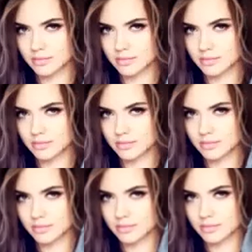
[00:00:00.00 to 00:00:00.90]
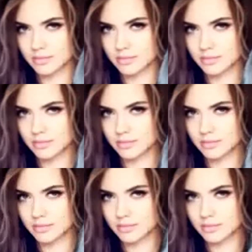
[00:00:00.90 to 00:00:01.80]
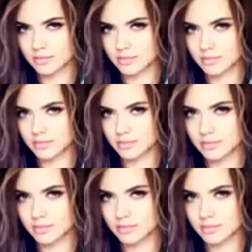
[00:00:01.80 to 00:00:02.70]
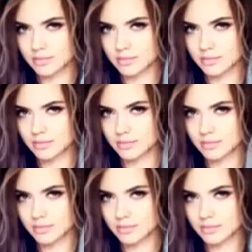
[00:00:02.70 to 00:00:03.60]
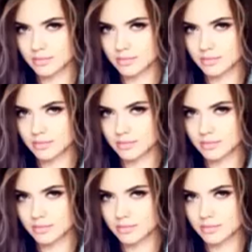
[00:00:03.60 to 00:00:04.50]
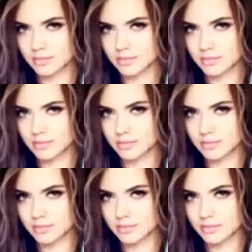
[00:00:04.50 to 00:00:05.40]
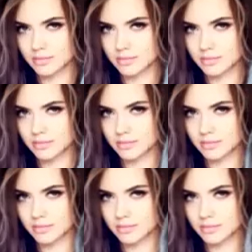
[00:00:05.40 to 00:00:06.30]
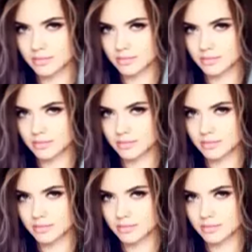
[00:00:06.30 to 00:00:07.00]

No words are spoken by the person on screen.